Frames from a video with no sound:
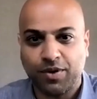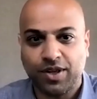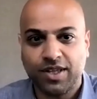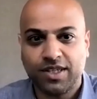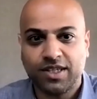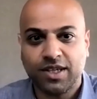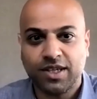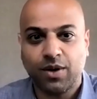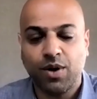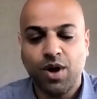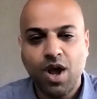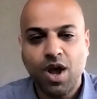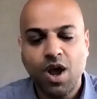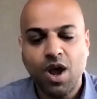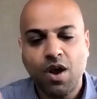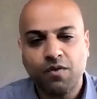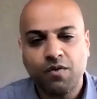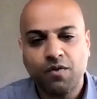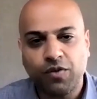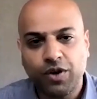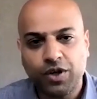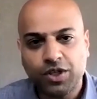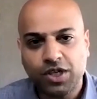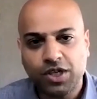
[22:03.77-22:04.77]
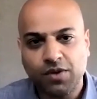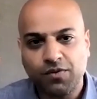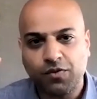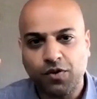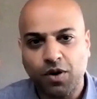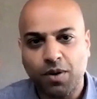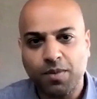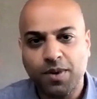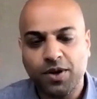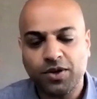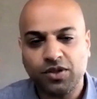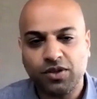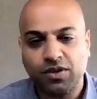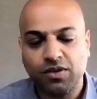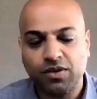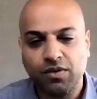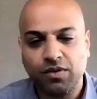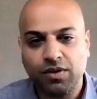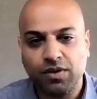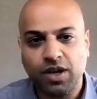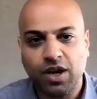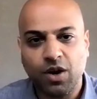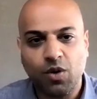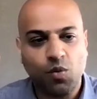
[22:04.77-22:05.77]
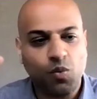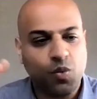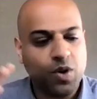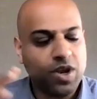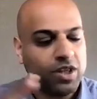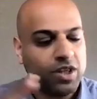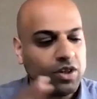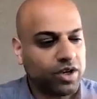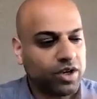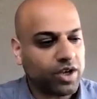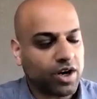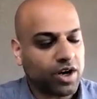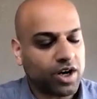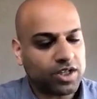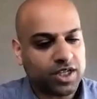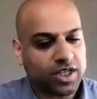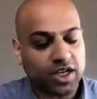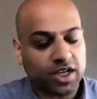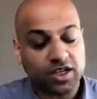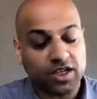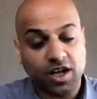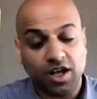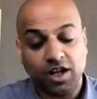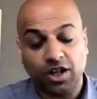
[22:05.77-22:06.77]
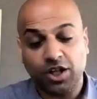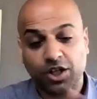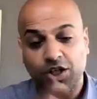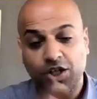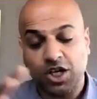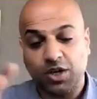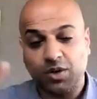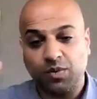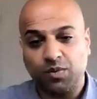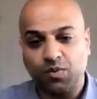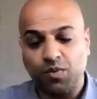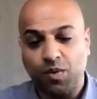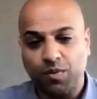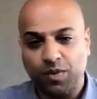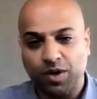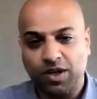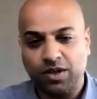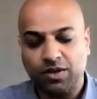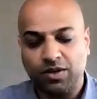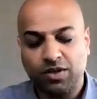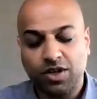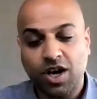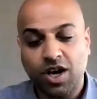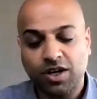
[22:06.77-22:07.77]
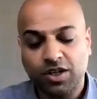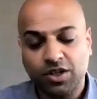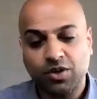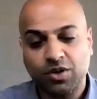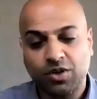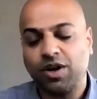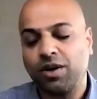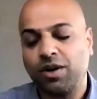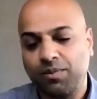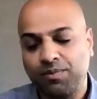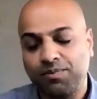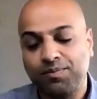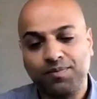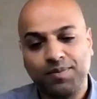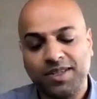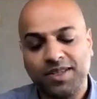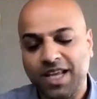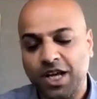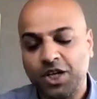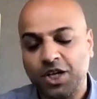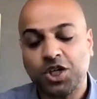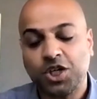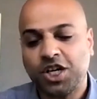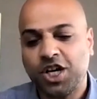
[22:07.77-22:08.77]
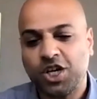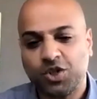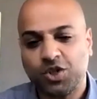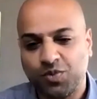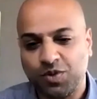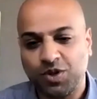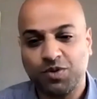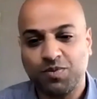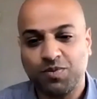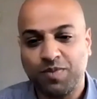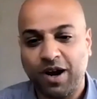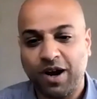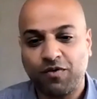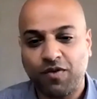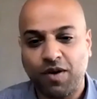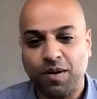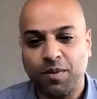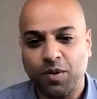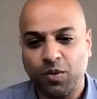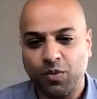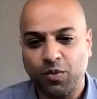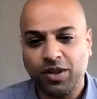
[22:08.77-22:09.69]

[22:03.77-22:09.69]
And so first and foremost, we look at our technology when we talk to our potential customers in biopharma,